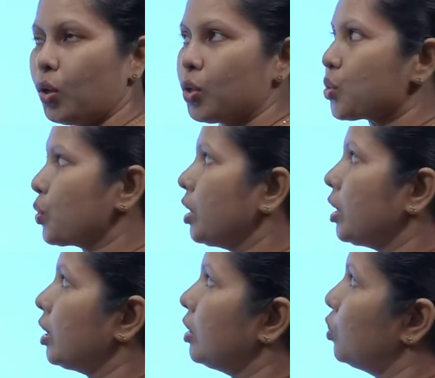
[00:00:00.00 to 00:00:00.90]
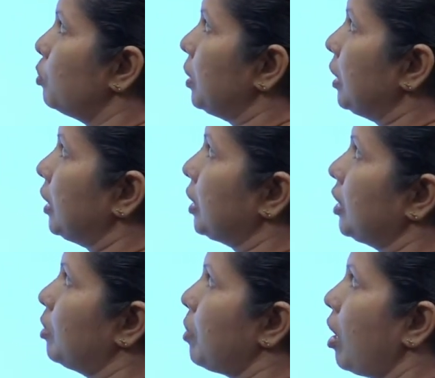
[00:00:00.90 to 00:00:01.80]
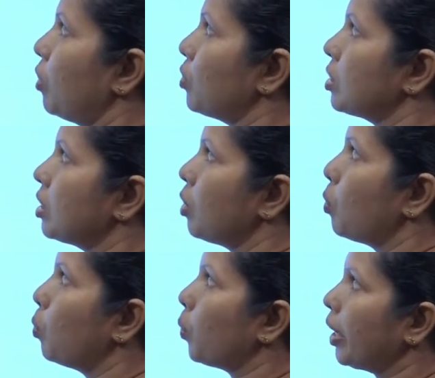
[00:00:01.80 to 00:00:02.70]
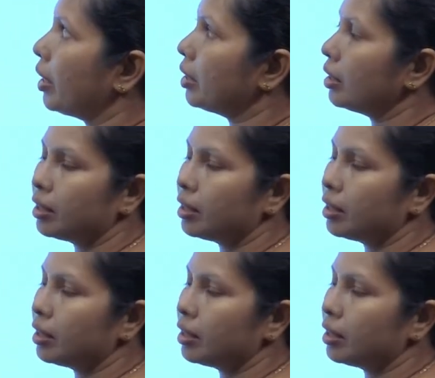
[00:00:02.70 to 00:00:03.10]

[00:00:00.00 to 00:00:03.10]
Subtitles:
So, here you will be learning about when